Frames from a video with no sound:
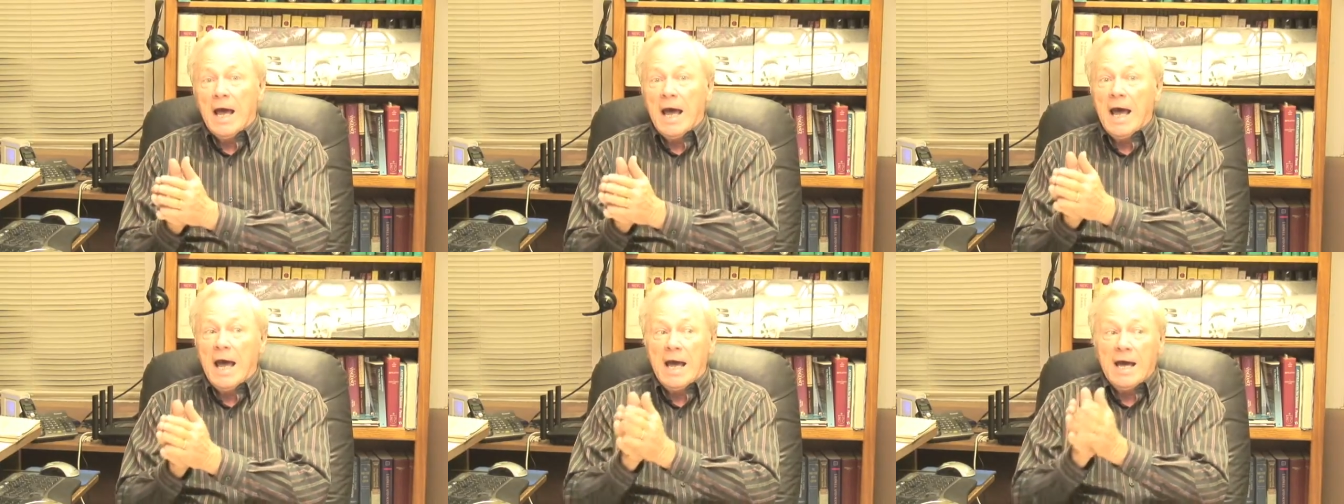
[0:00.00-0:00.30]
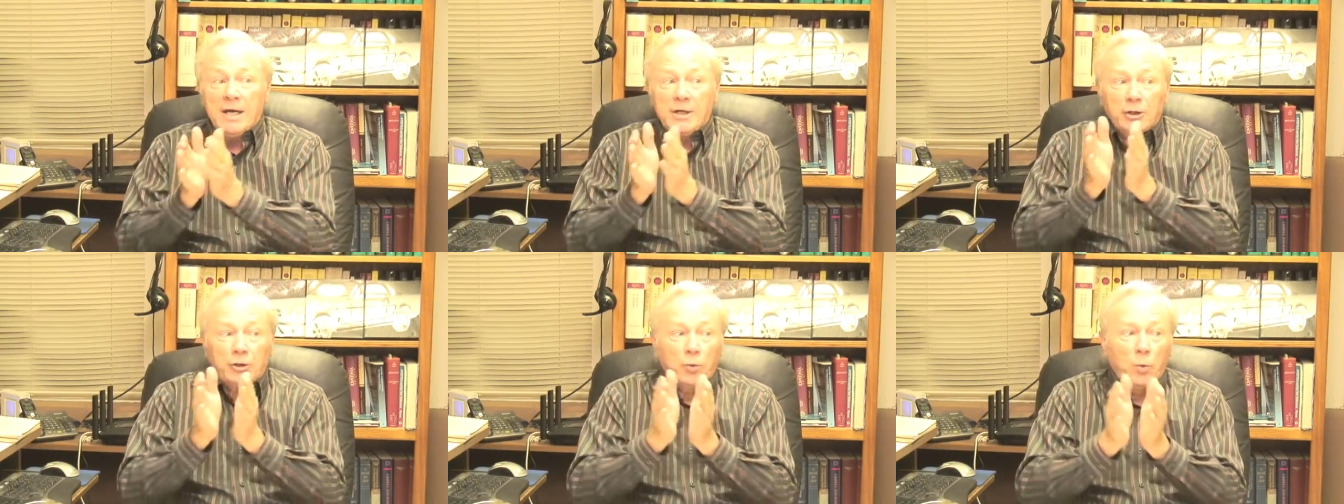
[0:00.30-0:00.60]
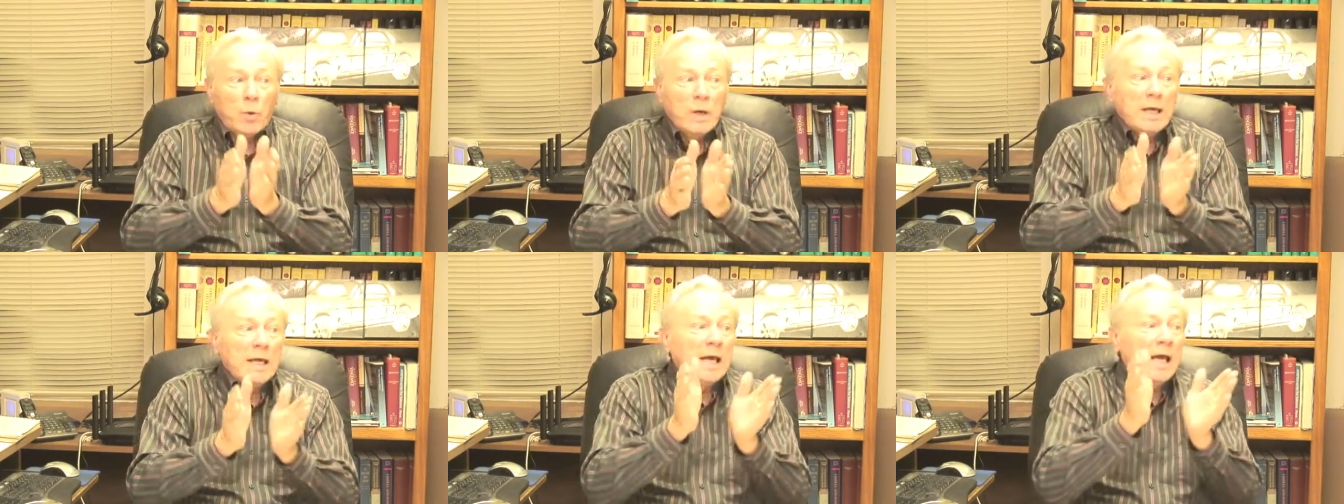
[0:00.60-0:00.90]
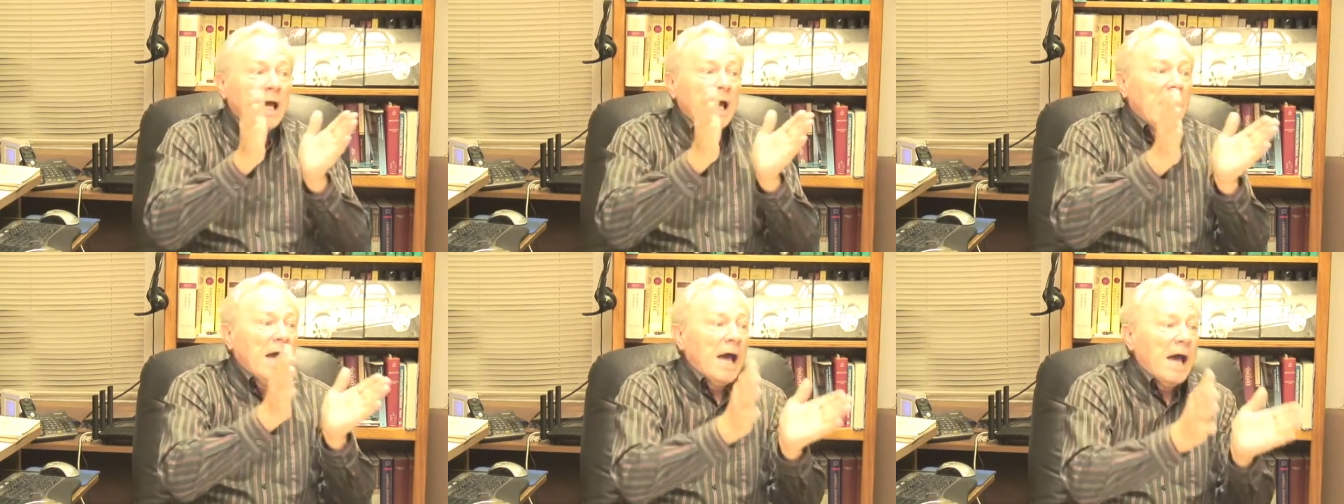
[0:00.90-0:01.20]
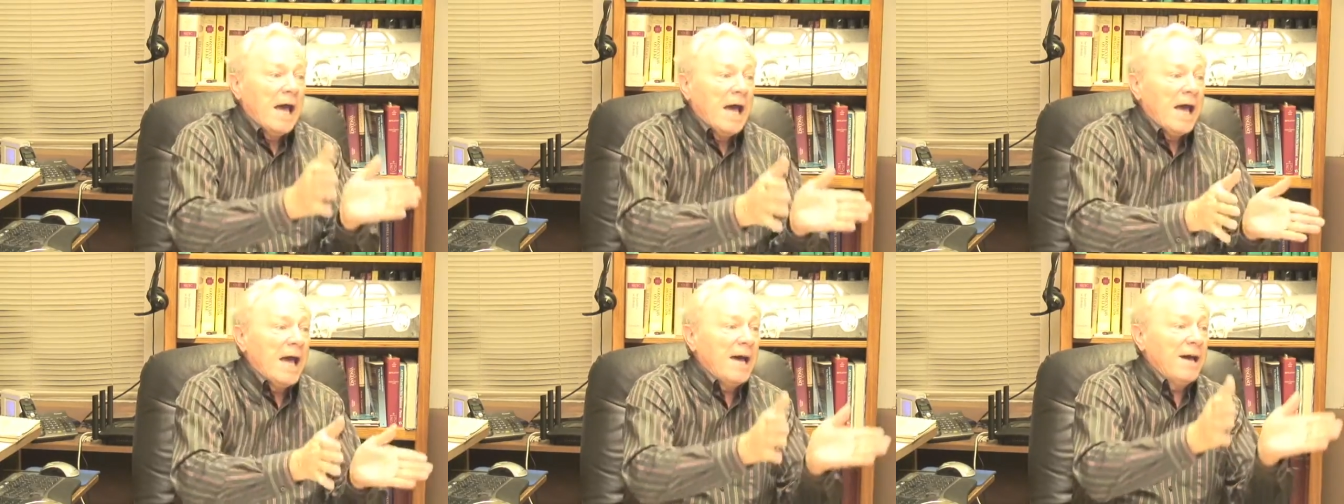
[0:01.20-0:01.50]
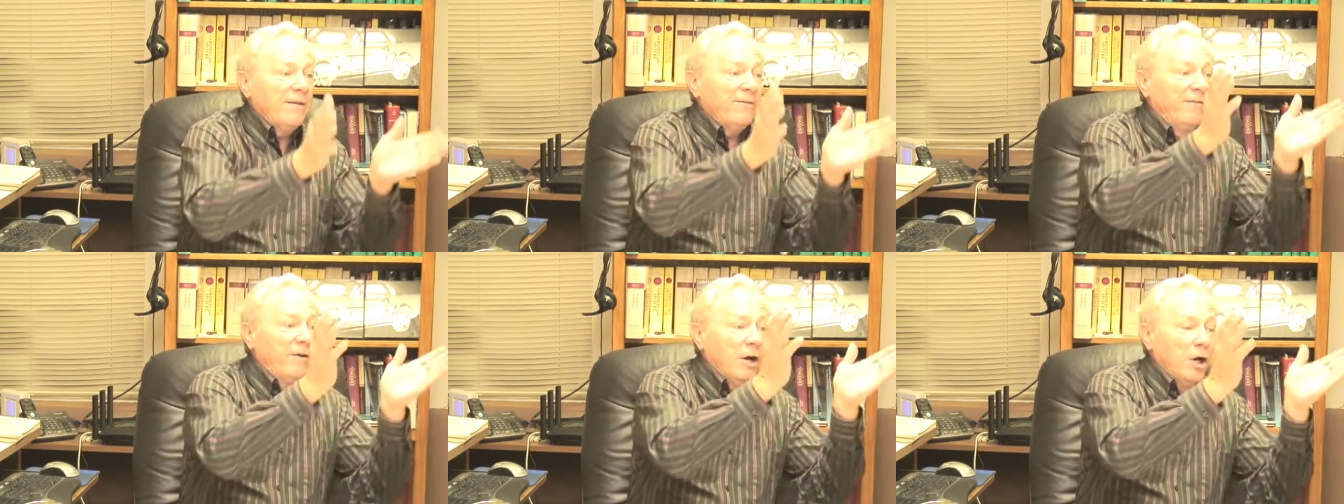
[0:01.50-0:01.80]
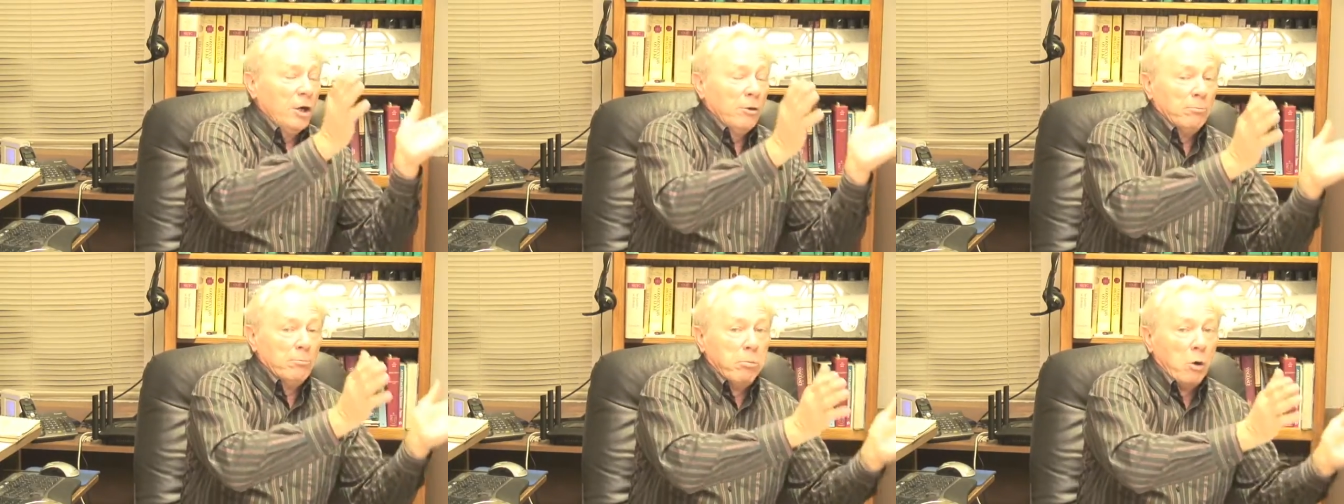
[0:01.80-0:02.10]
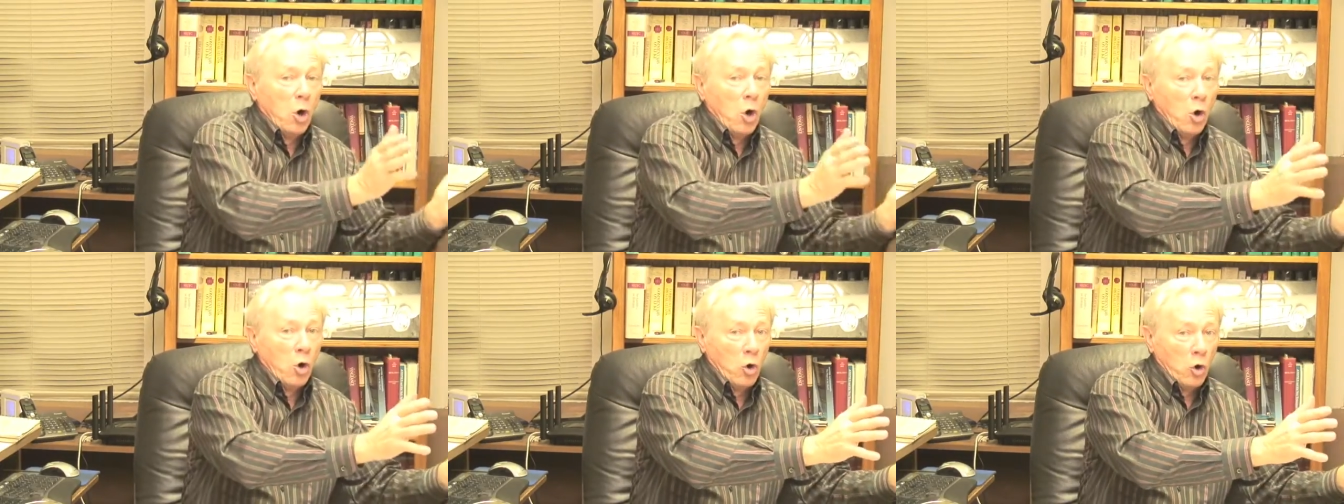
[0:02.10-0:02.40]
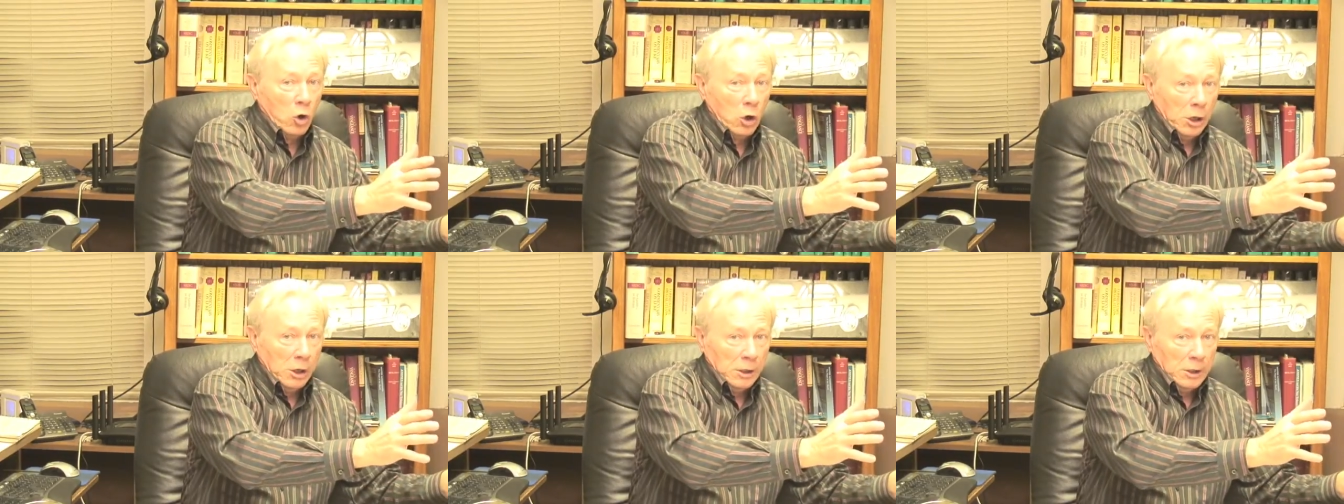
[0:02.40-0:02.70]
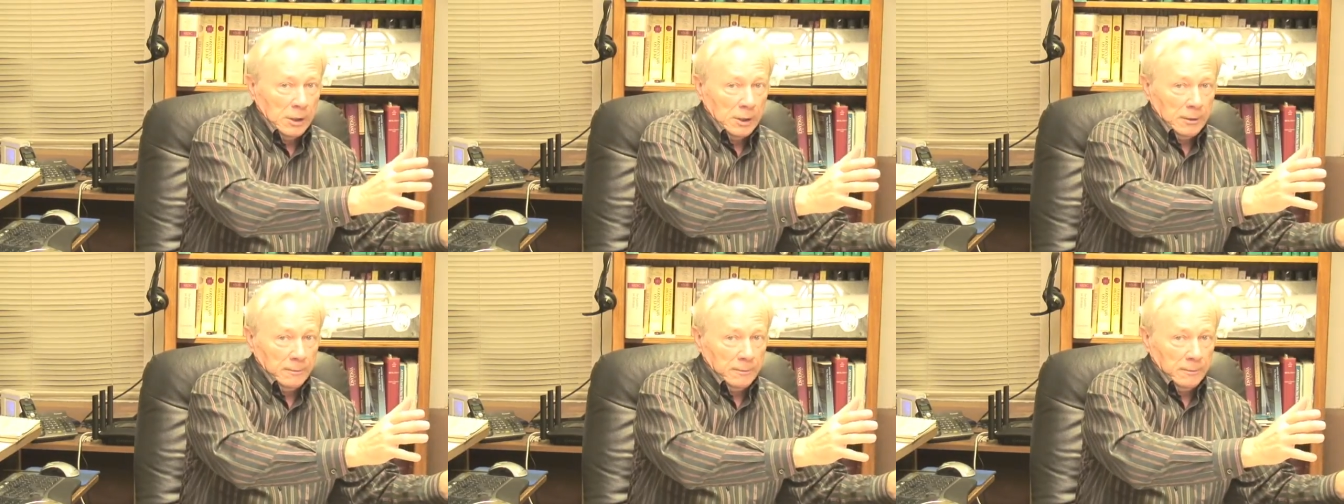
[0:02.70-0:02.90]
As we have borne